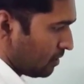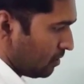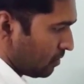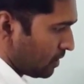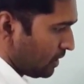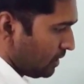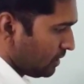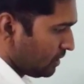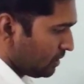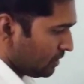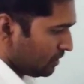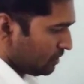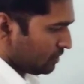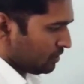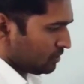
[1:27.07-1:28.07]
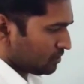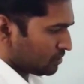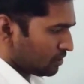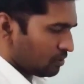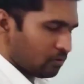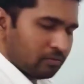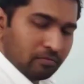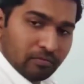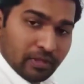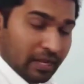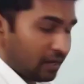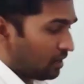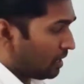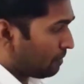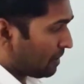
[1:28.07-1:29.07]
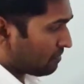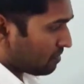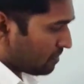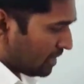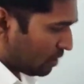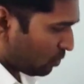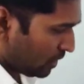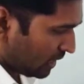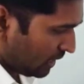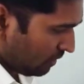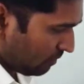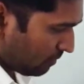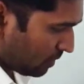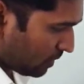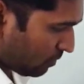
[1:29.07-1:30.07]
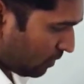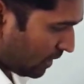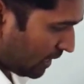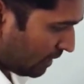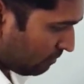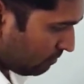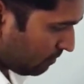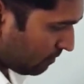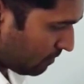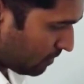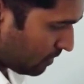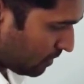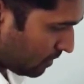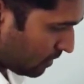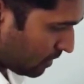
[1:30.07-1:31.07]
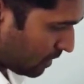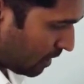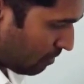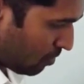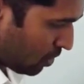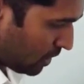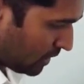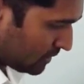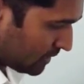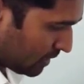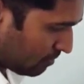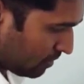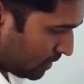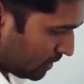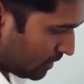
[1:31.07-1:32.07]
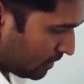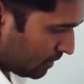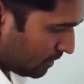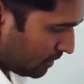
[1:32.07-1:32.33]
Okay. So yeah, apart from equity, we have commodity segment